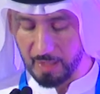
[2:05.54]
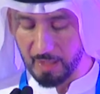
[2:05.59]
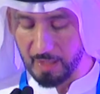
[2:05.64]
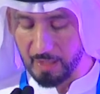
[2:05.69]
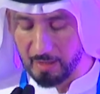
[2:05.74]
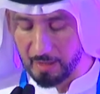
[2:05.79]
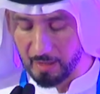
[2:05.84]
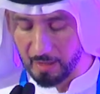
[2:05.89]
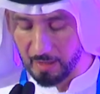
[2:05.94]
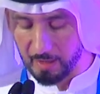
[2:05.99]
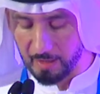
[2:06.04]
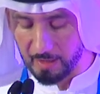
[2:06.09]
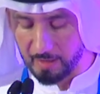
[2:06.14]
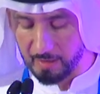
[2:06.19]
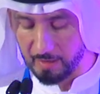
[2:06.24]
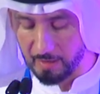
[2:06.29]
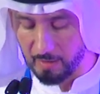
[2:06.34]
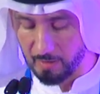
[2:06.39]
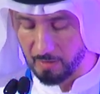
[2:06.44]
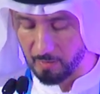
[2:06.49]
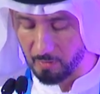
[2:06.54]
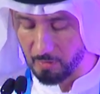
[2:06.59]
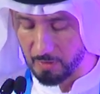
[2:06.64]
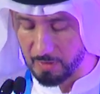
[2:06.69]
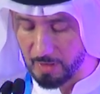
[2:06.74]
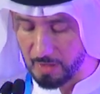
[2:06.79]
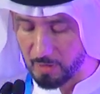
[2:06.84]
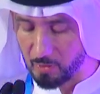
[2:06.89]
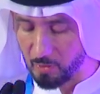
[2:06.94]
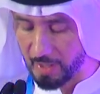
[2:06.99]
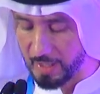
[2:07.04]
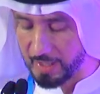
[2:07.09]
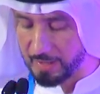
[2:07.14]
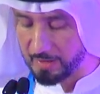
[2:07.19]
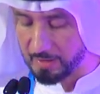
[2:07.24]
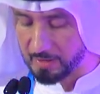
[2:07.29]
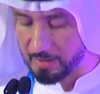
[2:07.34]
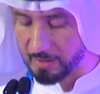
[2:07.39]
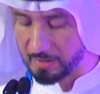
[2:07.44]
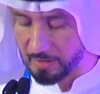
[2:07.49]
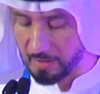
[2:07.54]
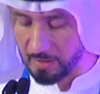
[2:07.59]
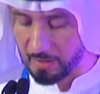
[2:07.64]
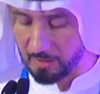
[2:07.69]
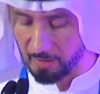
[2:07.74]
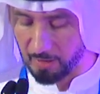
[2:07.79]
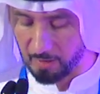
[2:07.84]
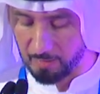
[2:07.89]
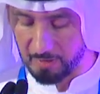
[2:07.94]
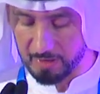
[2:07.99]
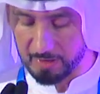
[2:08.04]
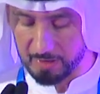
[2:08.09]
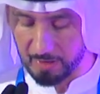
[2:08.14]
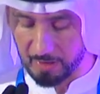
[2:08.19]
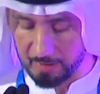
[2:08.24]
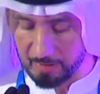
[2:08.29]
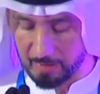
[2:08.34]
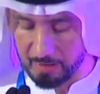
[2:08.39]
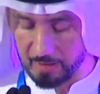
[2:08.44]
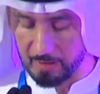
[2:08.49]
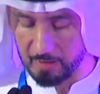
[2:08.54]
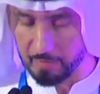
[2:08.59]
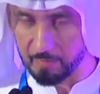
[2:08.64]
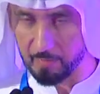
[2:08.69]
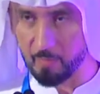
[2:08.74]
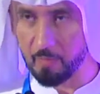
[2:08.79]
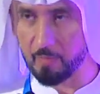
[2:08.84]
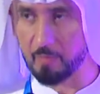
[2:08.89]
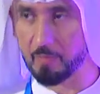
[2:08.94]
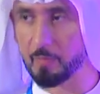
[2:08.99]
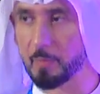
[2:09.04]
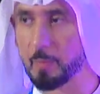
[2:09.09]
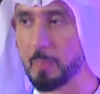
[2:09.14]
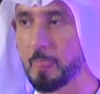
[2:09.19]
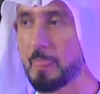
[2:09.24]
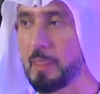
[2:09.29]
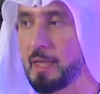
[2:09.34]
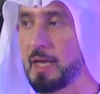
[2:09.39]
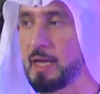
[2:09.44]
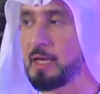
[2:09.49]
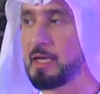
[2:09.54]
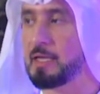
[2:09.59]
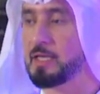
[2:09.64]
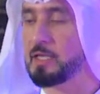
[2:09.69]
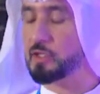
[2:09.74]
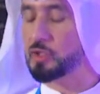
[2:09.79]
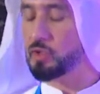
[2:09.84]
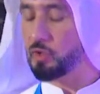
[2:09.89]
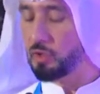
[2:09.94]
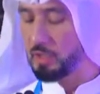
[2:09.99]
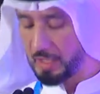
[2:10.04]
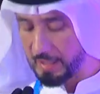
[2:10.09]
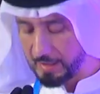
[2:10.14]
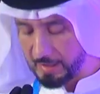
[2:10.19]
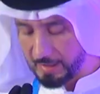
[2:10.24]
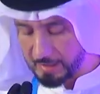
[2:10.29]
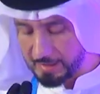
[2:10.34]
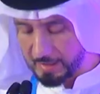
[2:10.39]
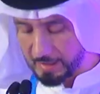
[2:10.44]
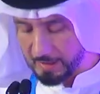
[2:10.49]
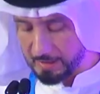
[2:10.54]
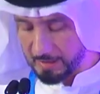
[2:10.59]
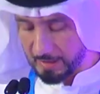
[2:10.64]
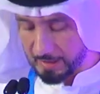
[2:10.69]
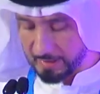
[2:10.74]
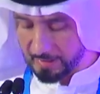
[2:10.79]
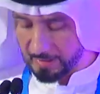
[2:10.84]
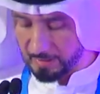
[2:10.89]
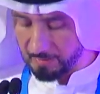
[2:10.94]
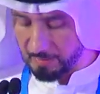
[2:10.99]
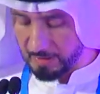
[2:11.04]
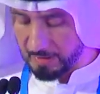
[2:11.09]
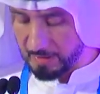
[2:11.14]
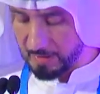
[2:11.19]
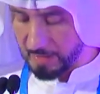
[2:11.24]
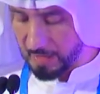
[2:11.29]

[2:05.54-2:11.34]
in line with the UAE digital economy strategy. So, ladies and gentlemen,